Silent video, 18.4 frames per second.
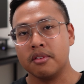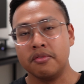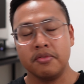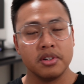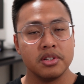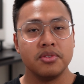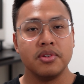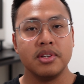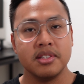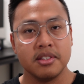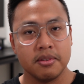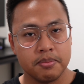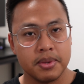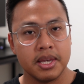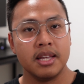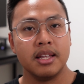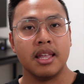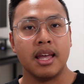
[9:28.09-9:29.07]
First reason
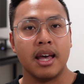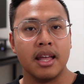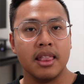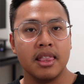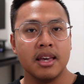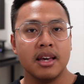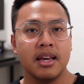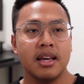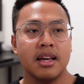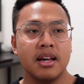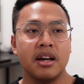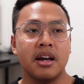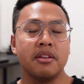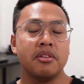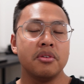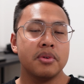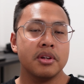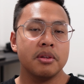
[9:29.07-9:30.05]
being that
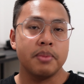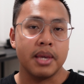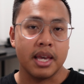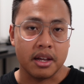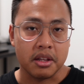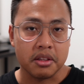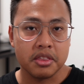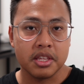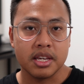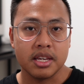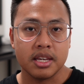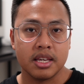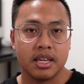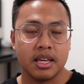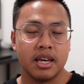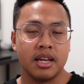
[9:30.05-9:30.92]
I do want to be healthy,